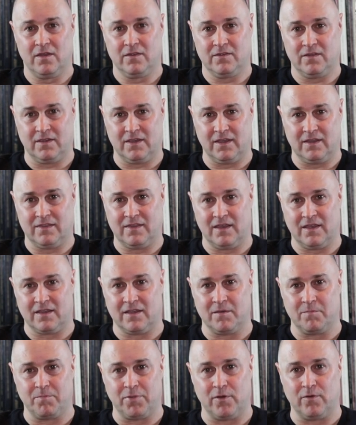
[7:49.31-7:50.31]
to get that
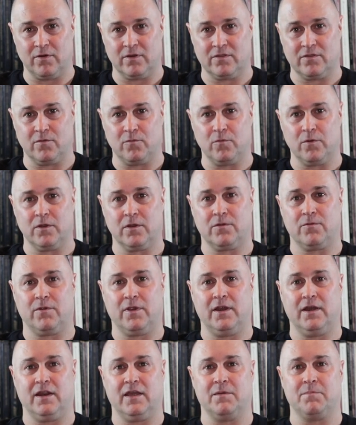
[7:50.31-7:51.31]
component to work
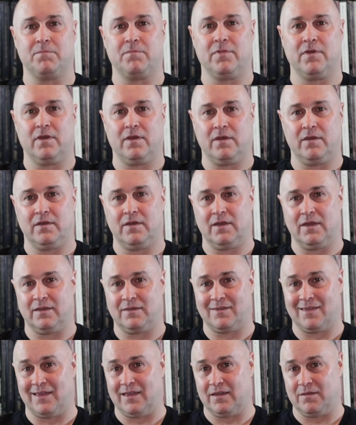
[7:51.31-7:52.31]
right
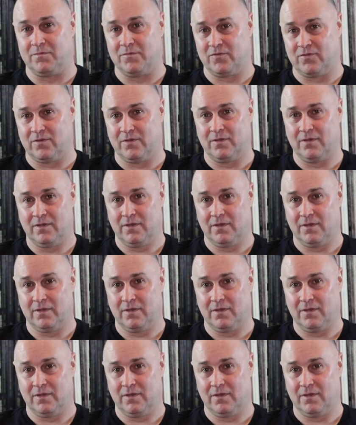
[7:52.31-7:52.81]
at times,